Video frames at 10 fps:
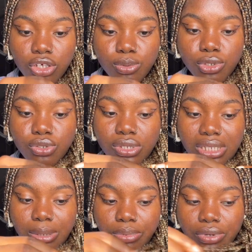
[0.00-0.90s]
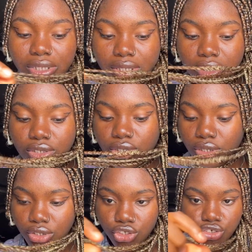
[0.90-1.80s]
supposed to separate each
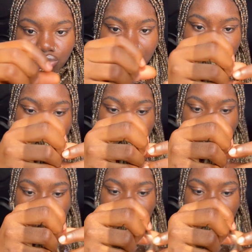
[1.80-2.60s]
strand,